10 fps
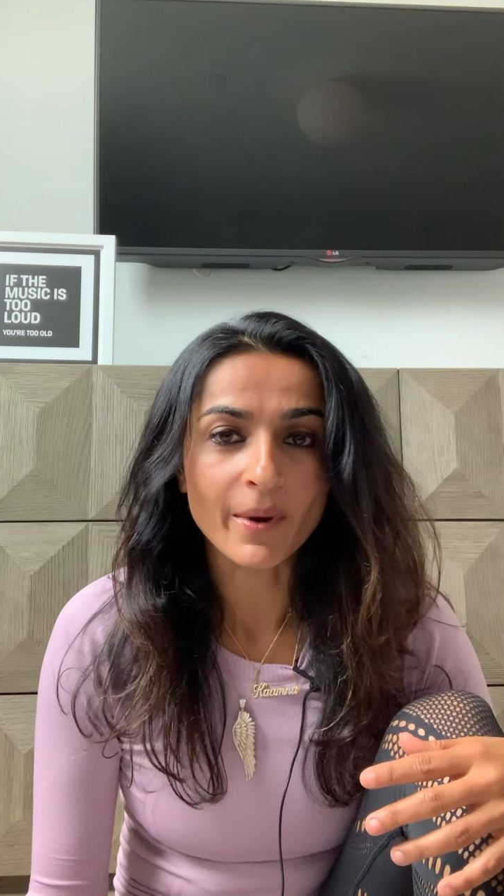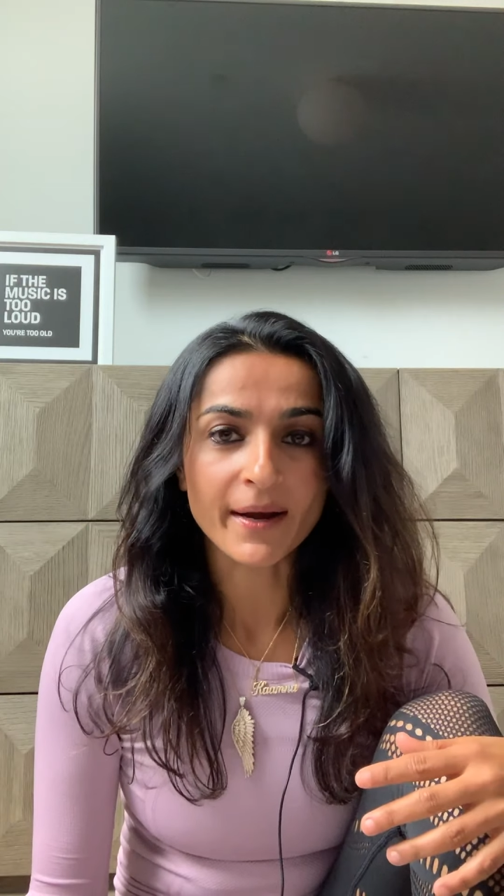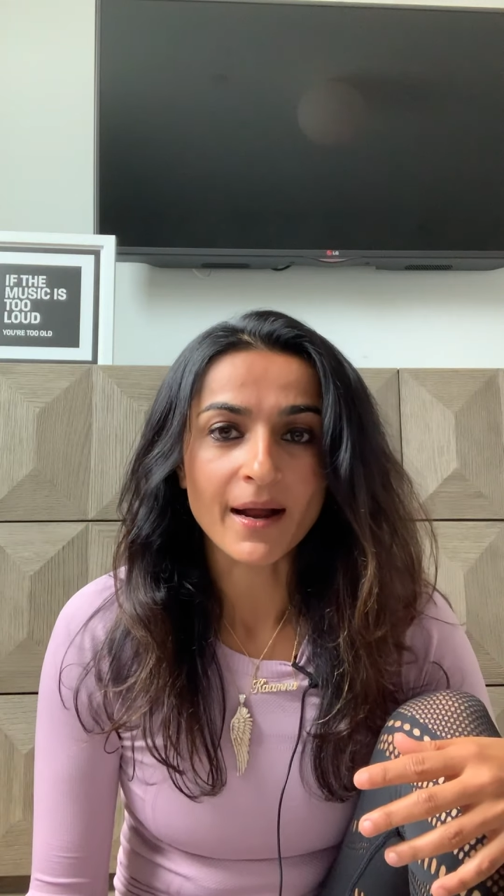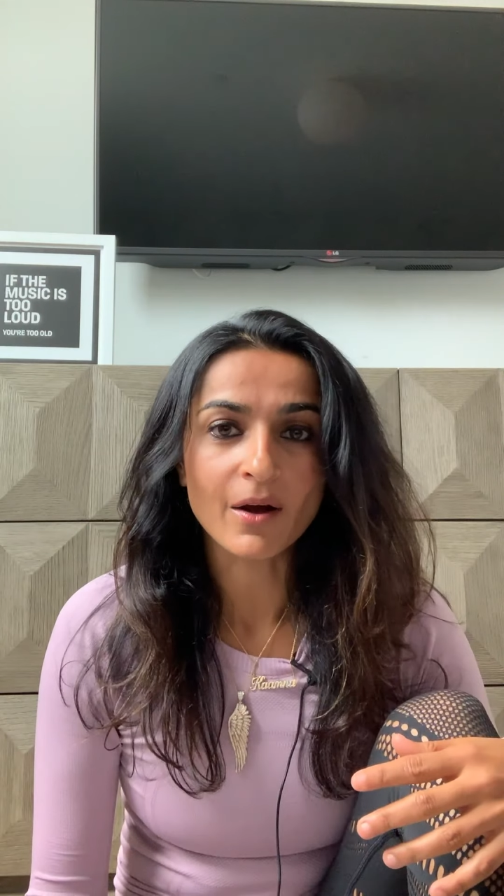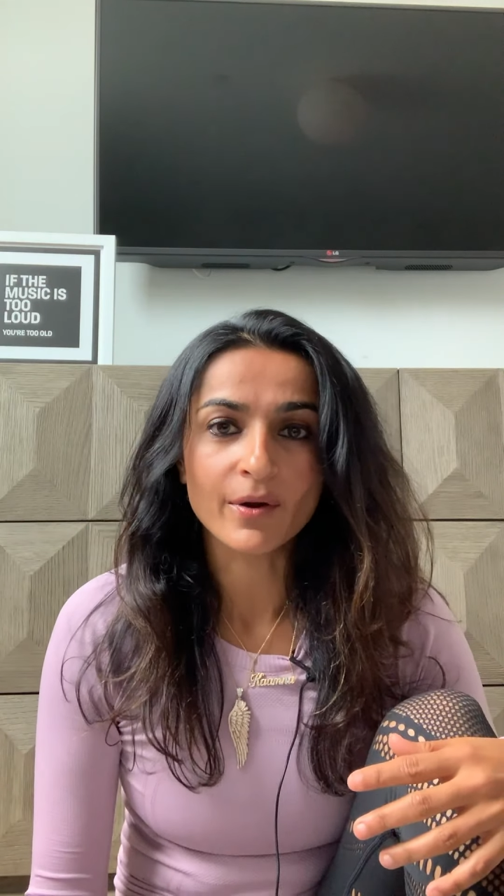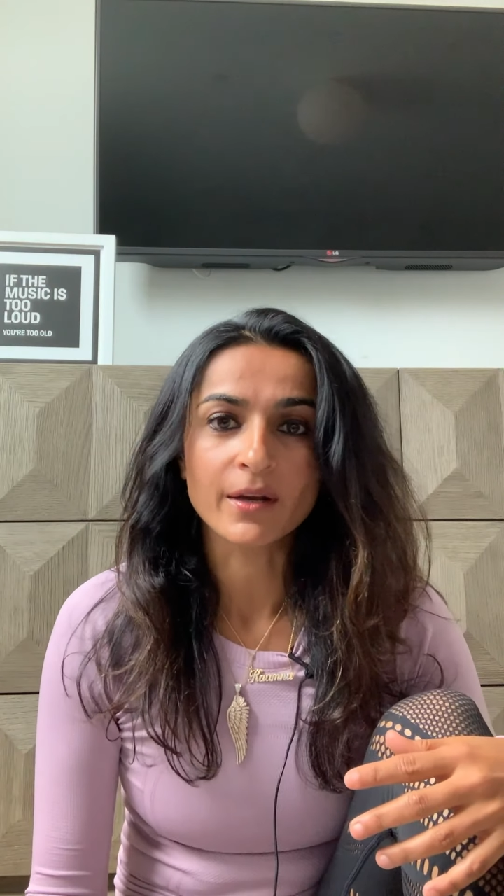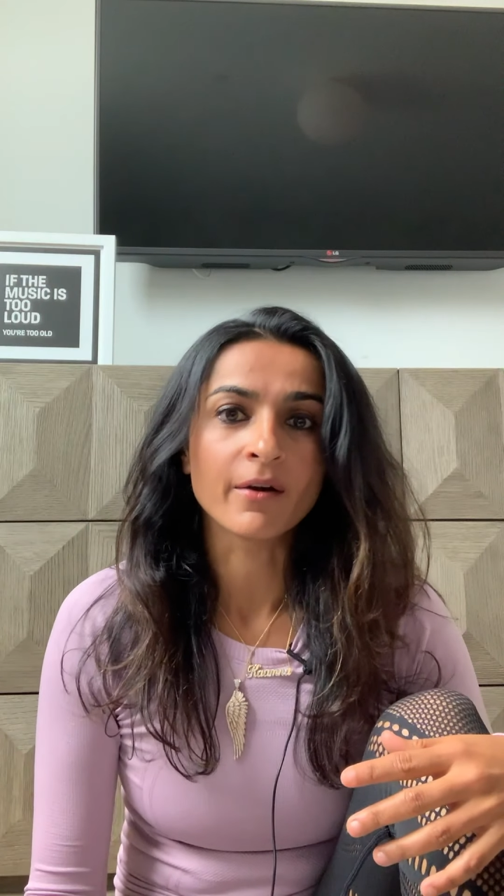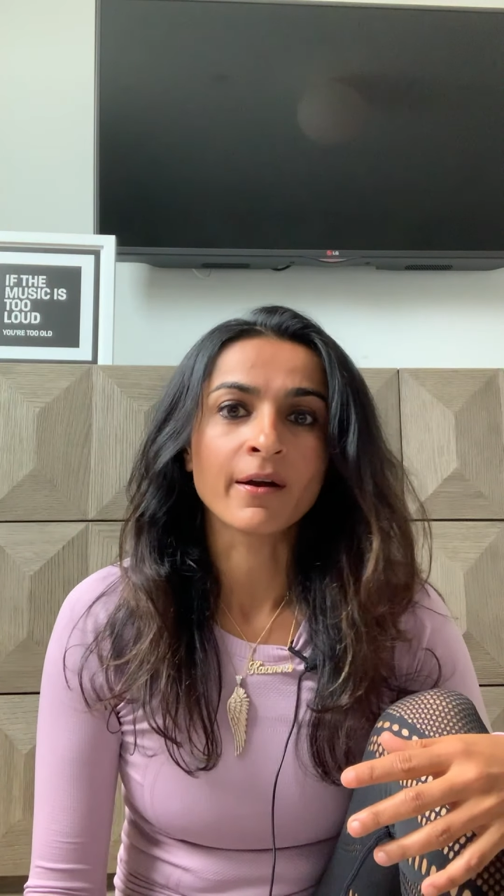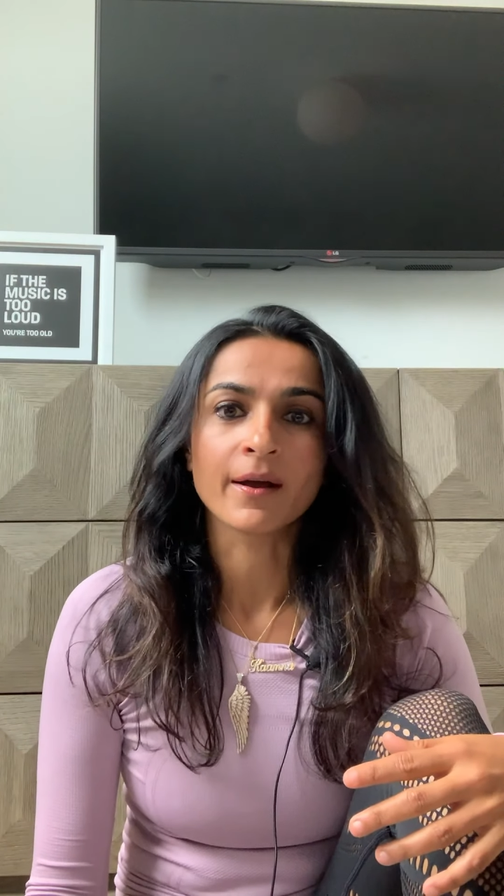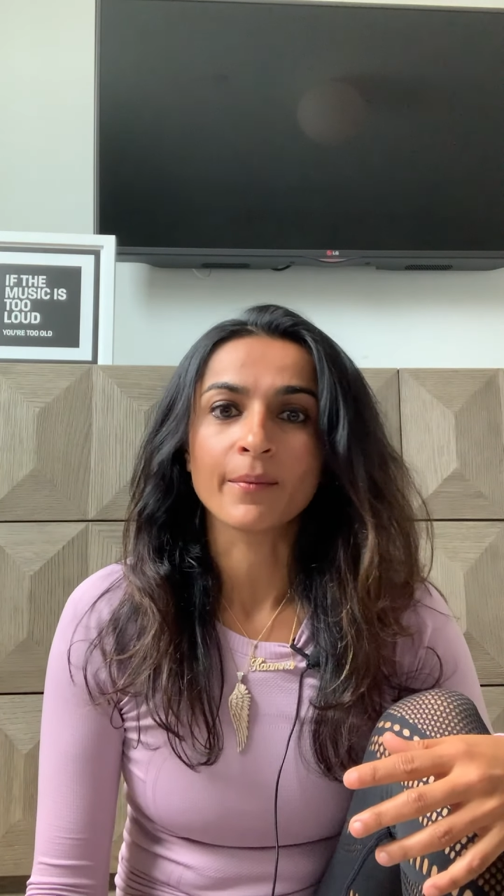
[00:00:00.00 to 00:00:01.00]
by now, and
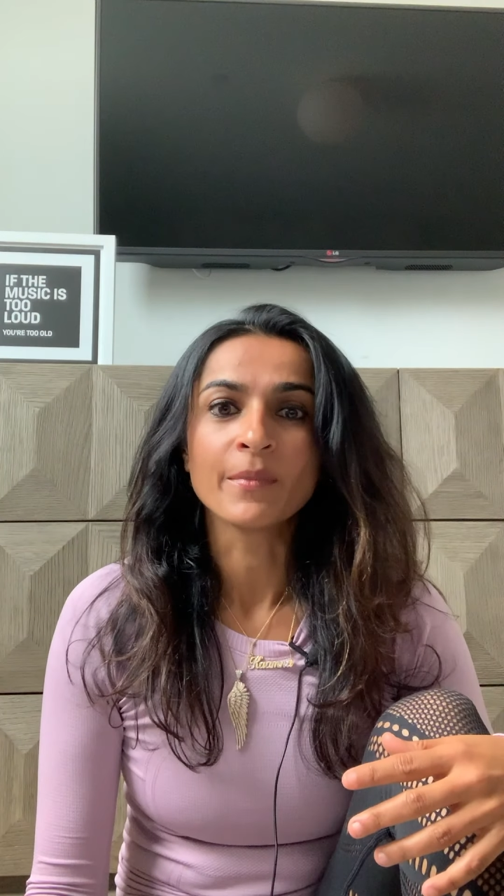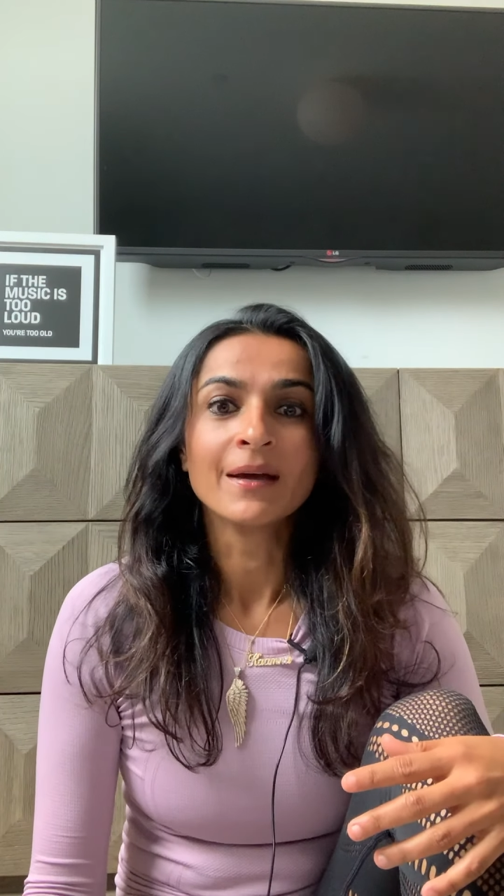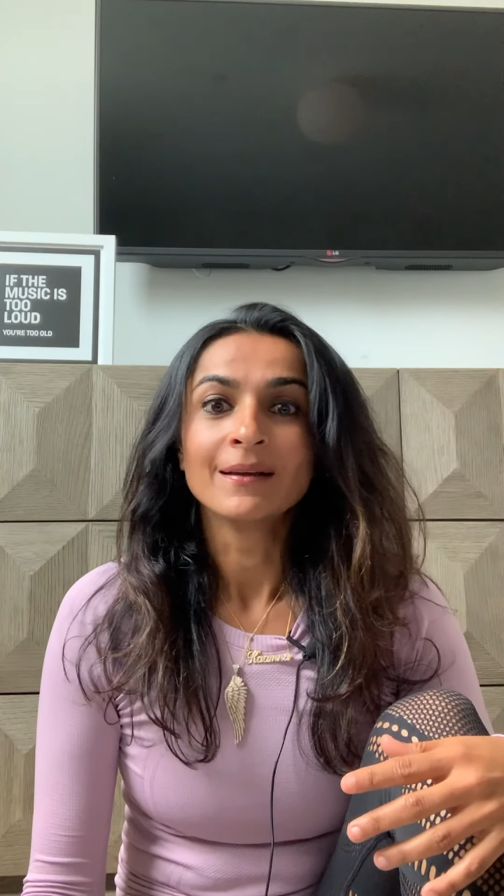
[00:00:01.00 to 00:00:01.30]
here I am